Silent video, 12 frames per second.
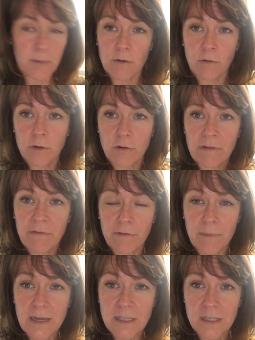all your
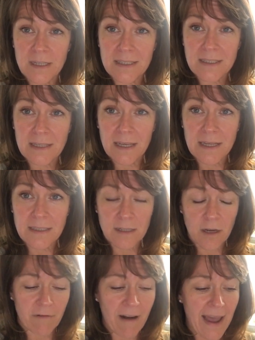information is
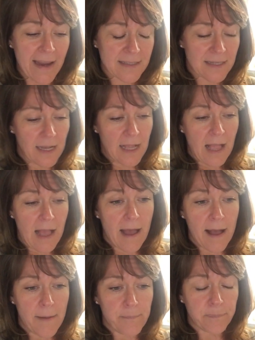correct.
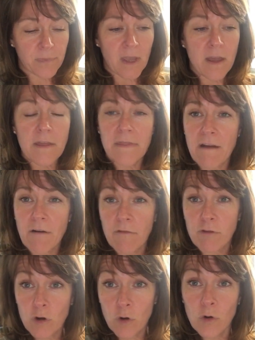There are
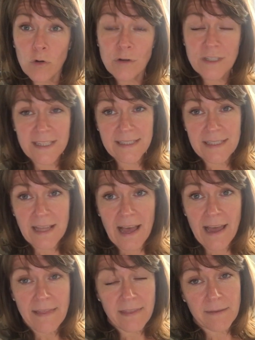recorders
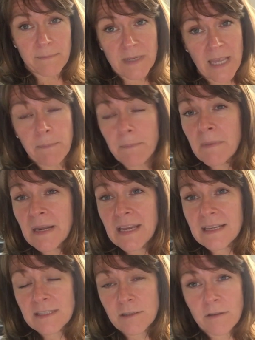there that keep
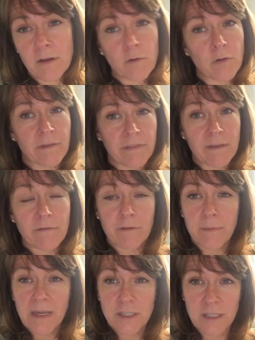minutes so that all of the
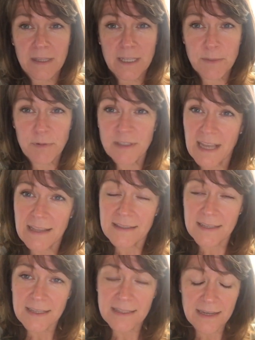information that's
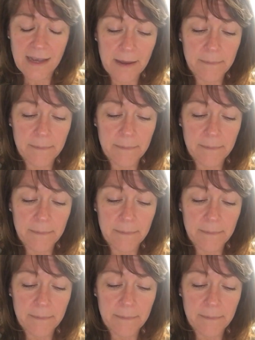presented